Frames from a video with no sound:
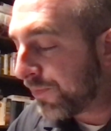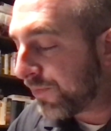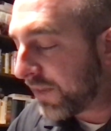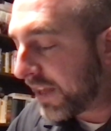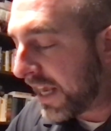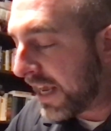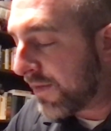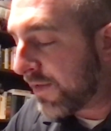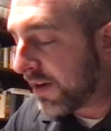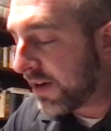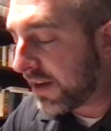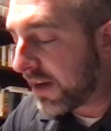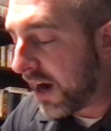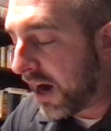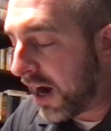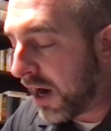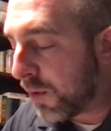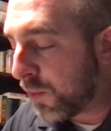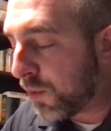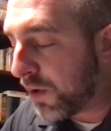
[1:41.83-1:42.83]
even
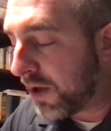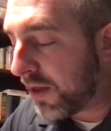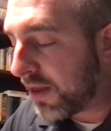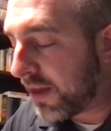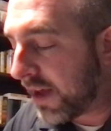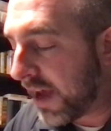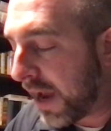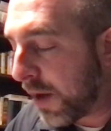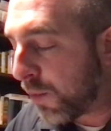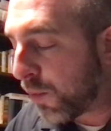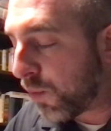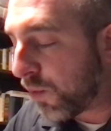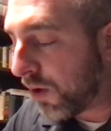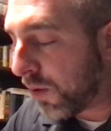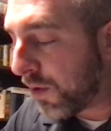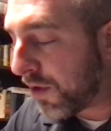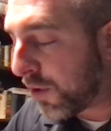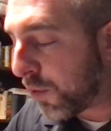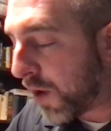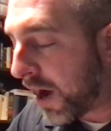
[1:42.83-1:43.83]
God with a
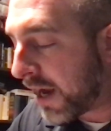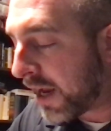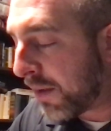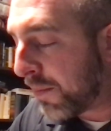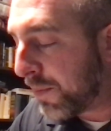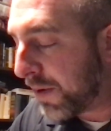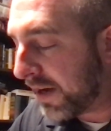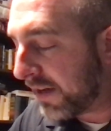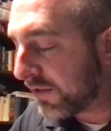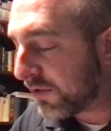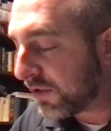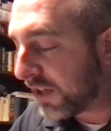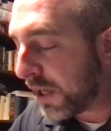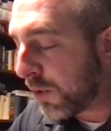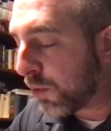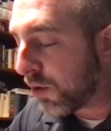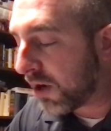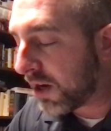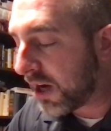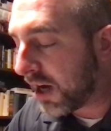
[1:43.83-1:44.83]
with a recompense, He
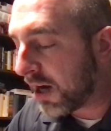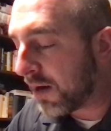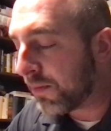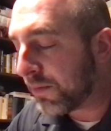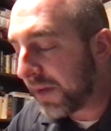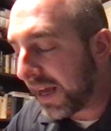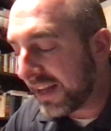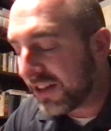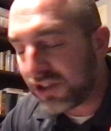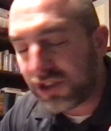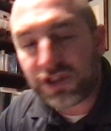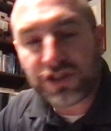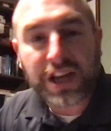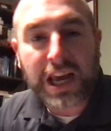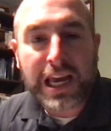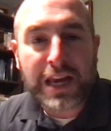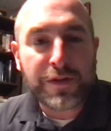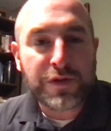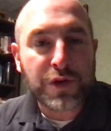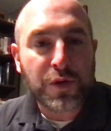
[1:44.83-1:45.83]
will come and
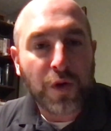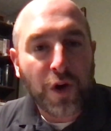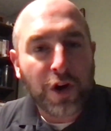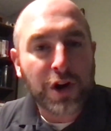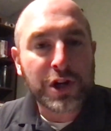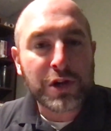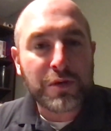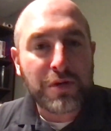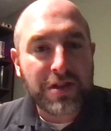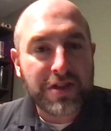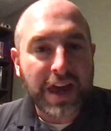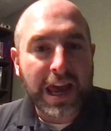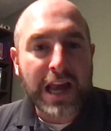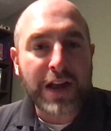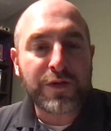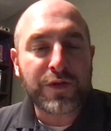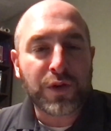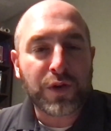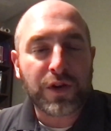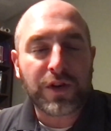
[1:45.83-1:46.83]
save you. Aren't you
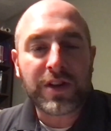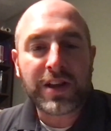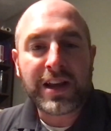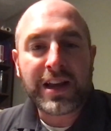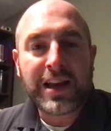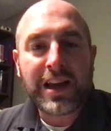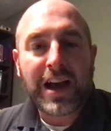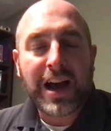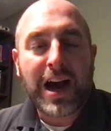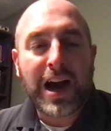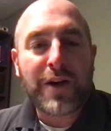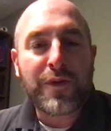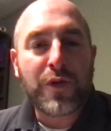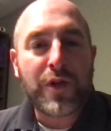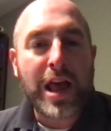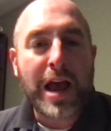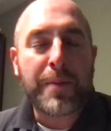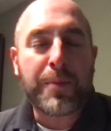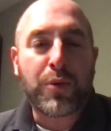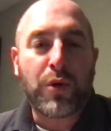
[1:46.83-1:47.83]
thankful uh, for
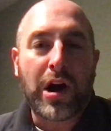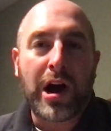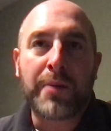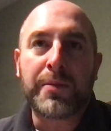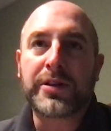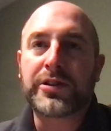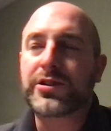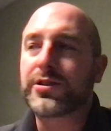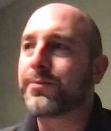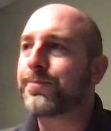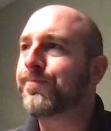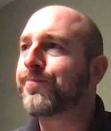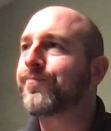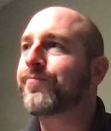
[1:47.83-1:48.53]
that promise?